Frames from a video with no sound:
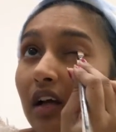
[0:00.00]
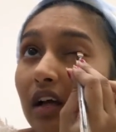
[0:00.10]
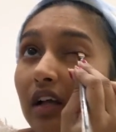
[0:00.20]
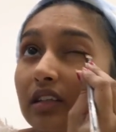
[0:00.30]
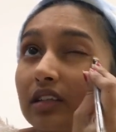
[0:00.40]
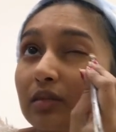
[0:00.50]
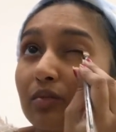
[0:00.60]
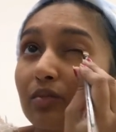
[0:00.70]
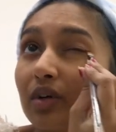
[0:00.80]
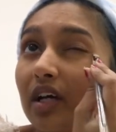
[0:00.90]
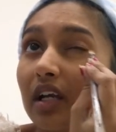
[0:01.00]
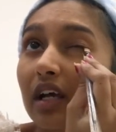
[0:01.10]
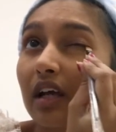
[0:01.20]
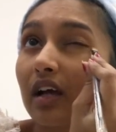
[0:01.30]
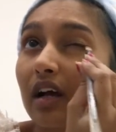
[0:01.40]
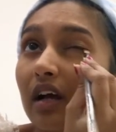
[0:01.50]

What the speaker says: and spread it